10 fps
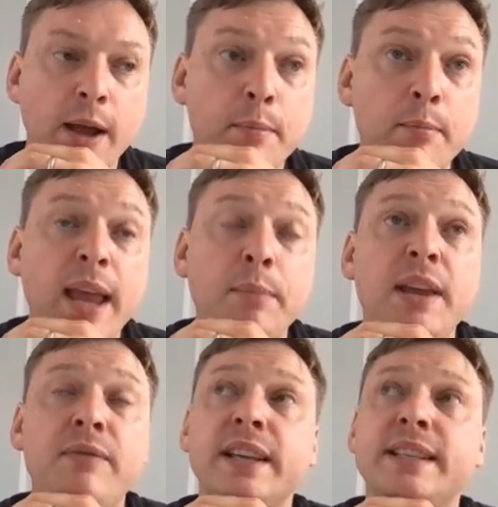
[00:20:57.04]

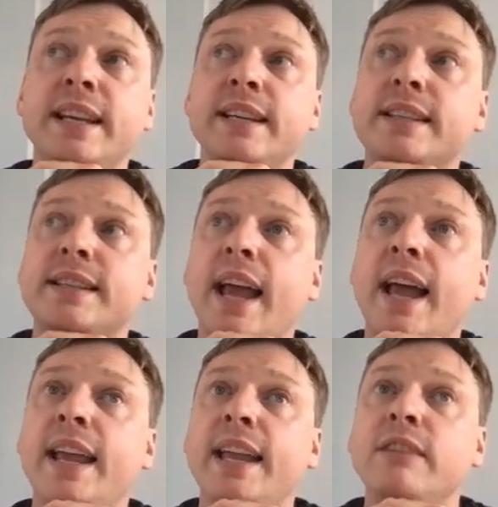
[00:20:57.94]
Maybe this is
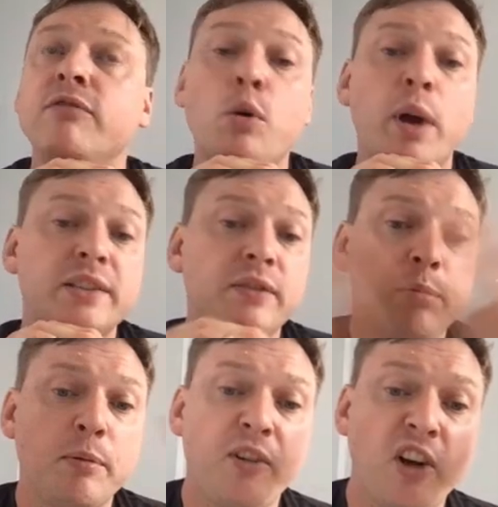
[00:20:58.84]
a request for a
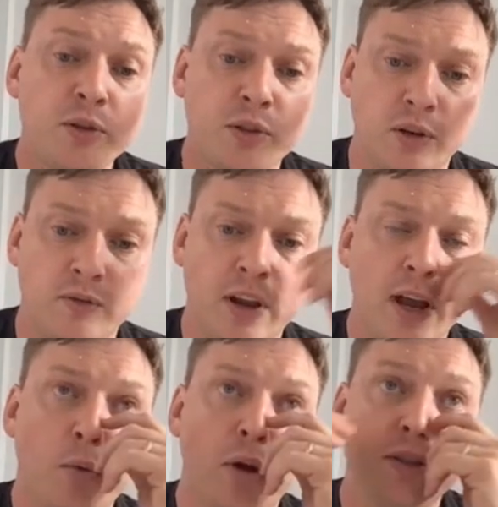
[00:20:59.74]
proposal that
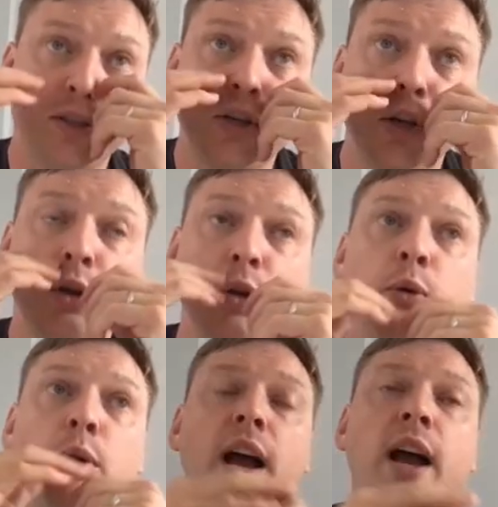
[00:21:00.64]
I want
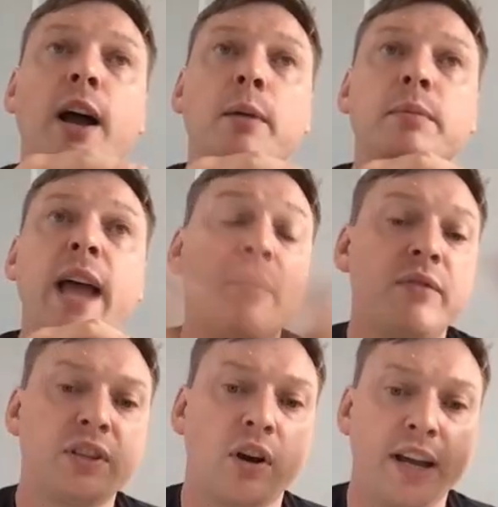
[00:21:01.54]
to
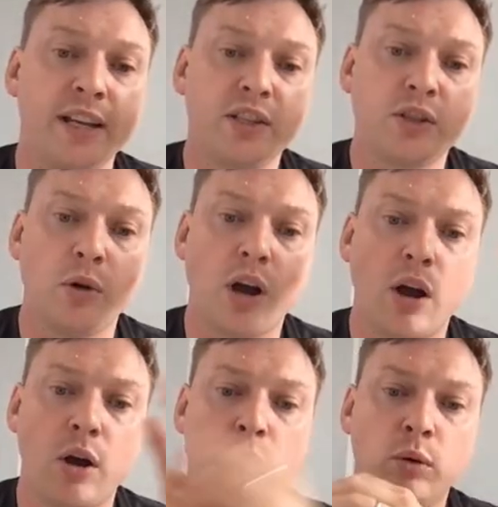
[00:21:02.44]
advertise to a
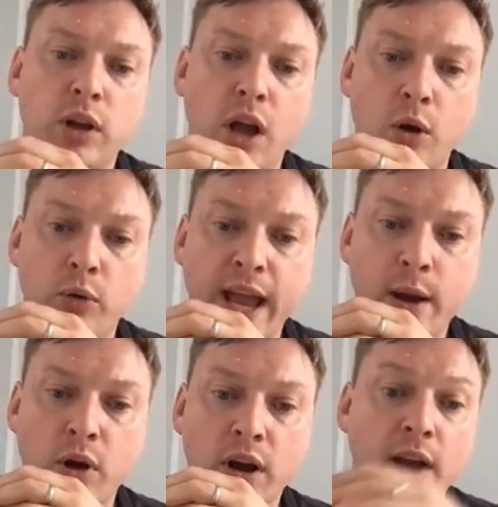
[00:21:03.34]
whole network.